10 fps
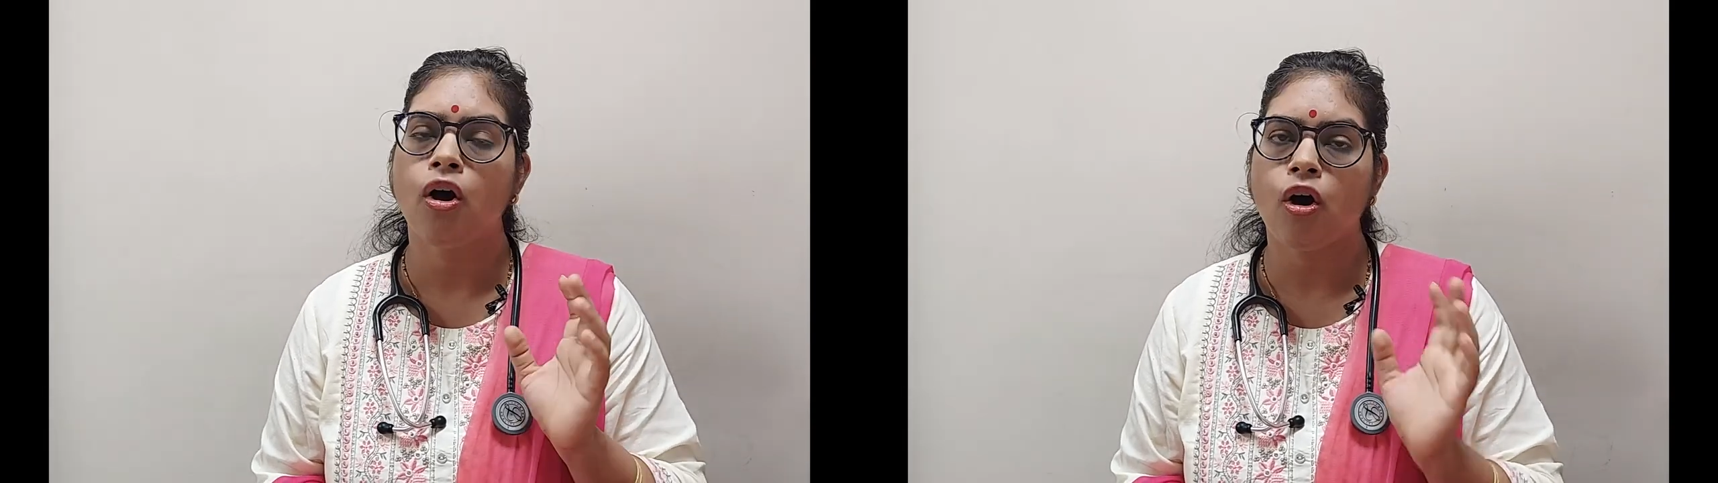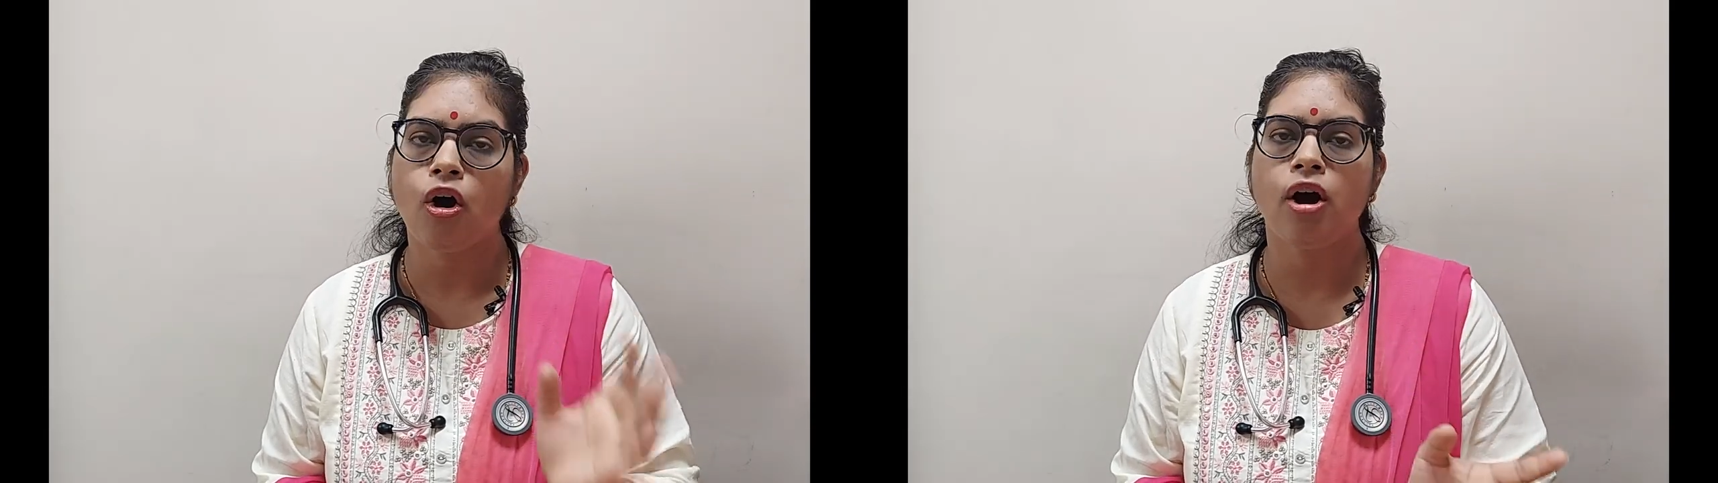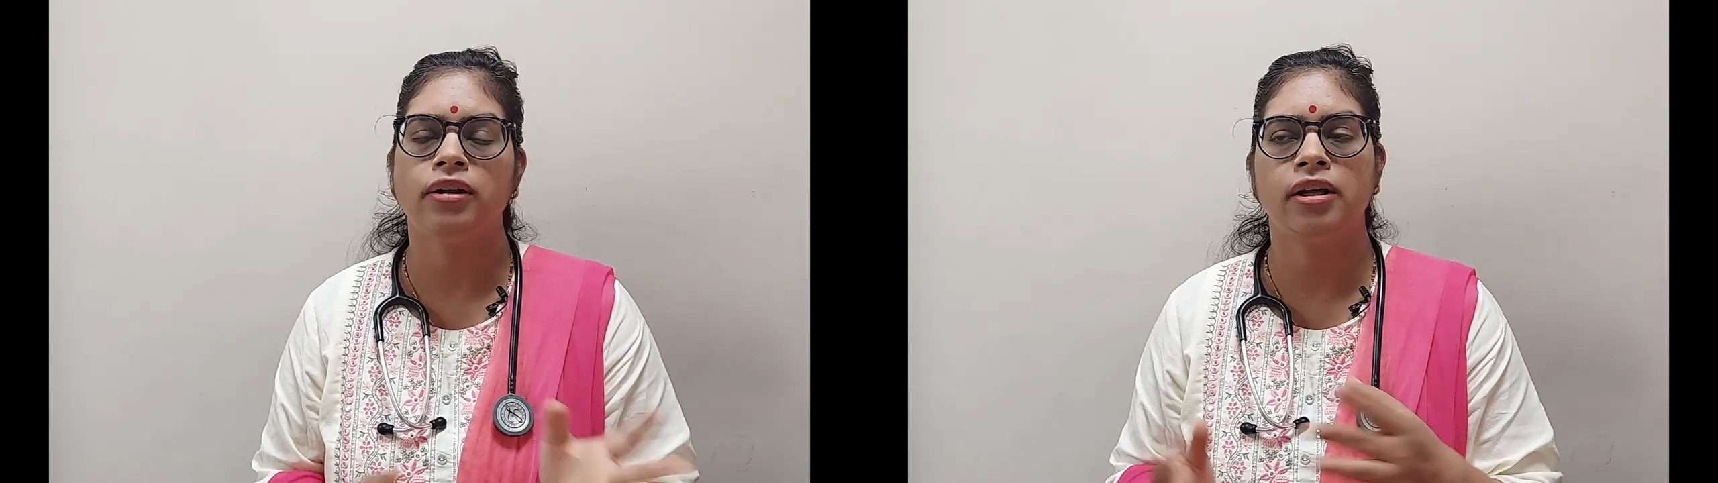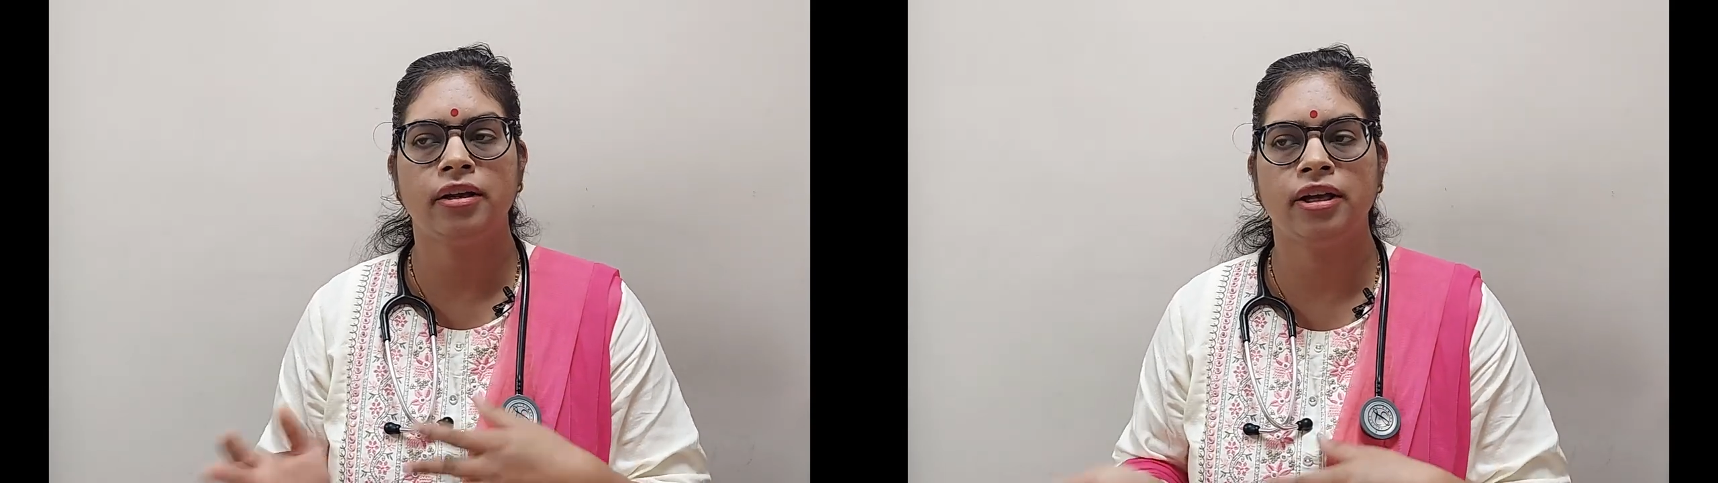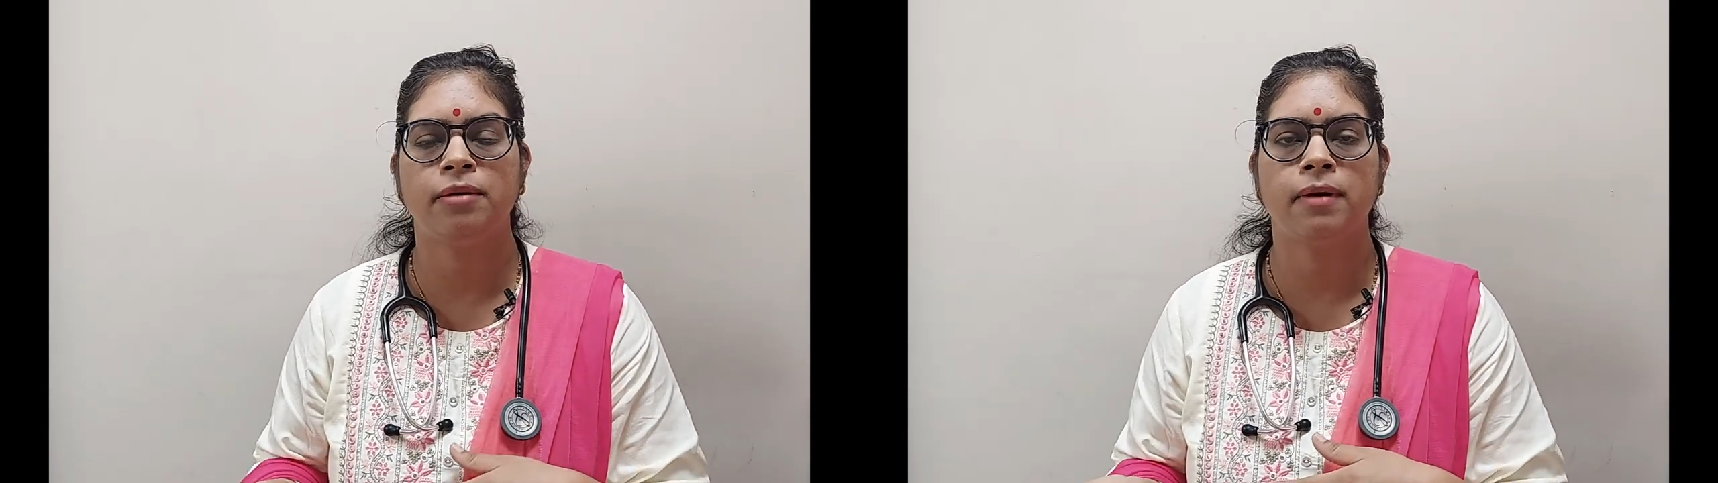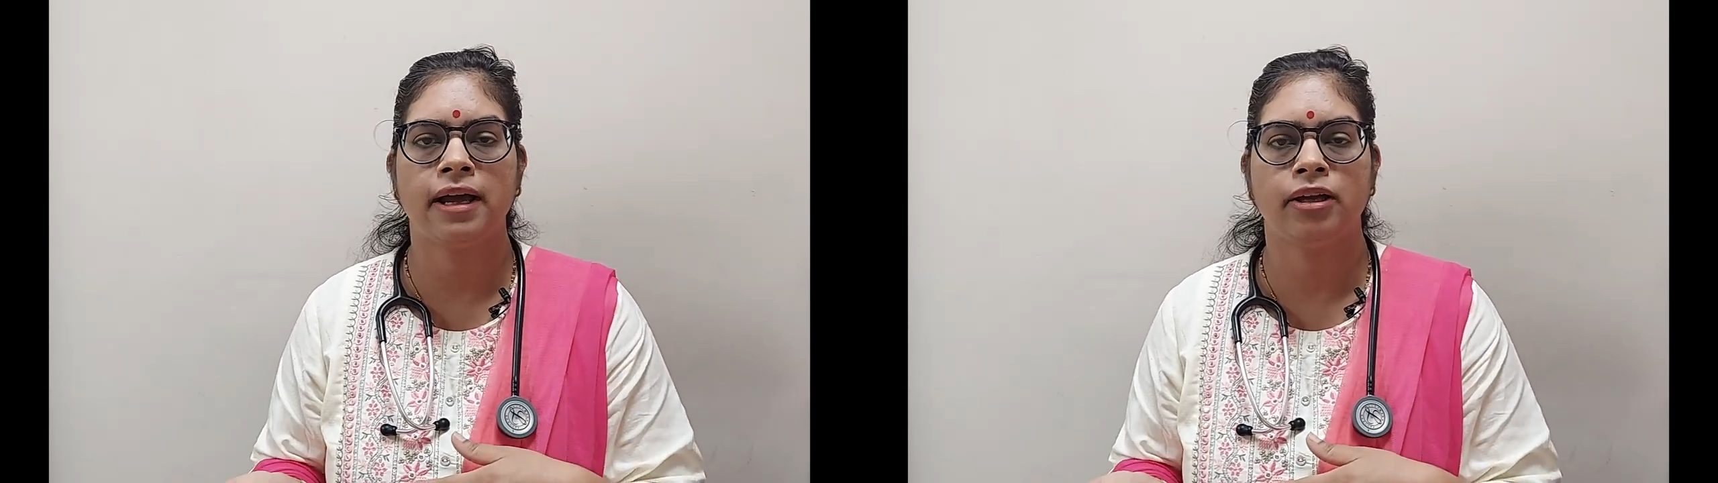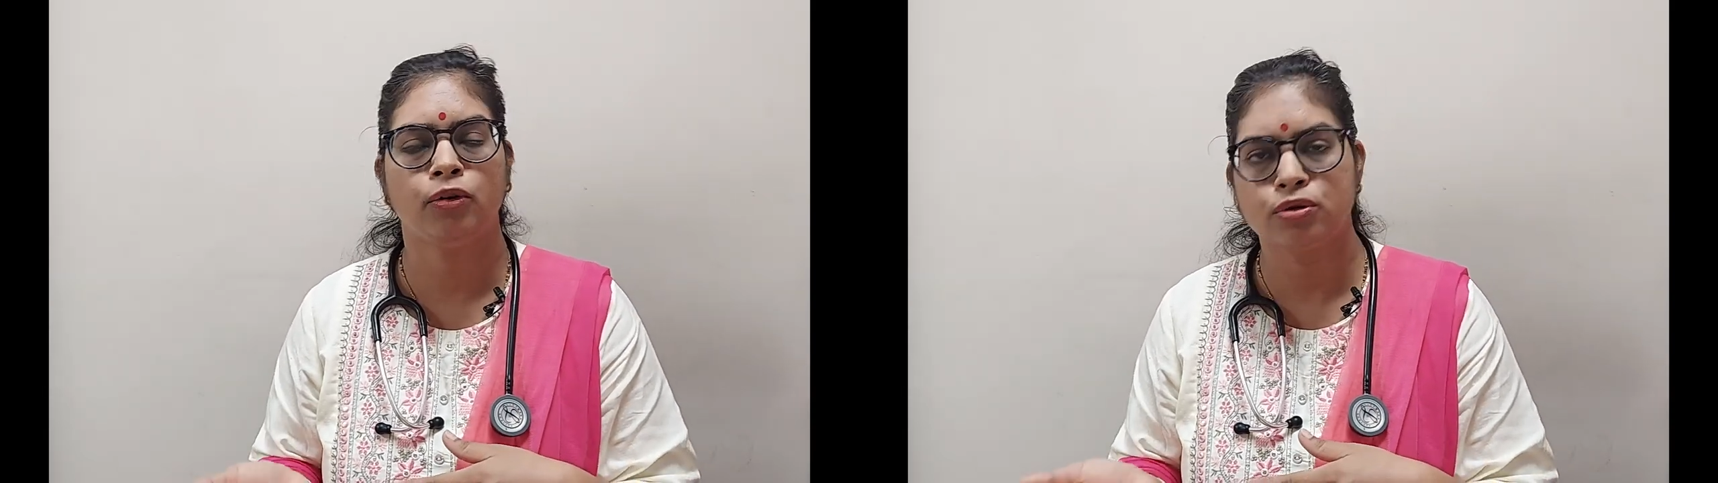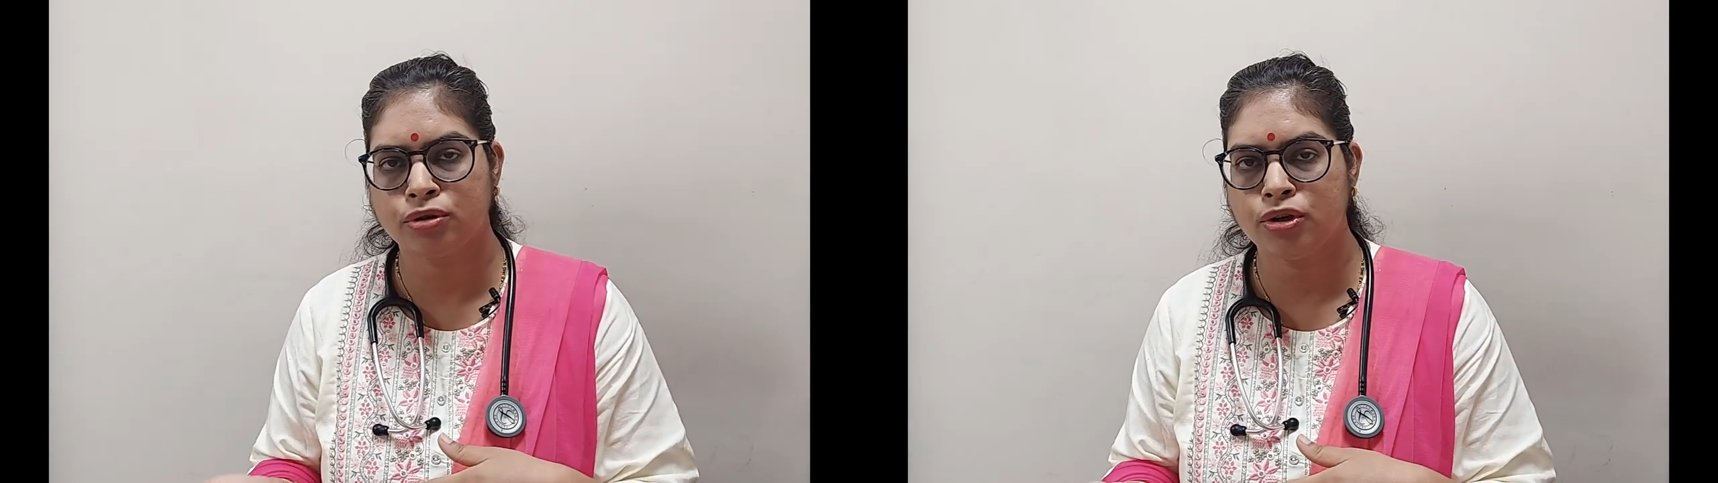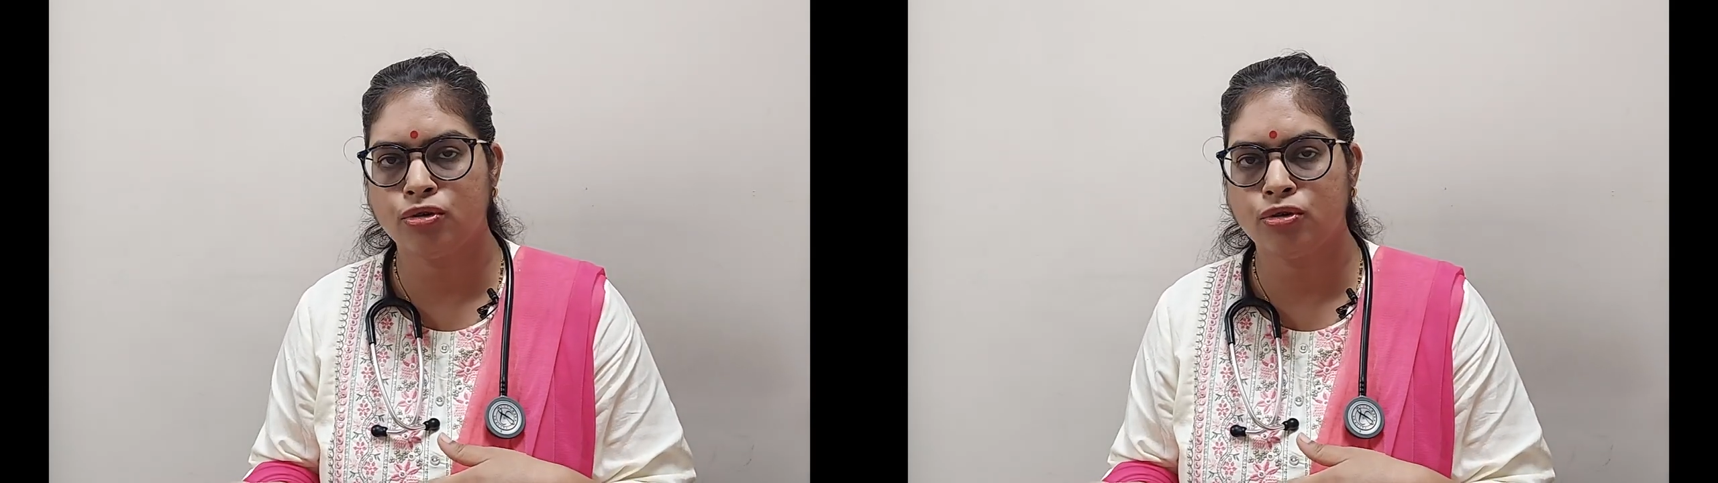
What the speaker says: or the nearby grocery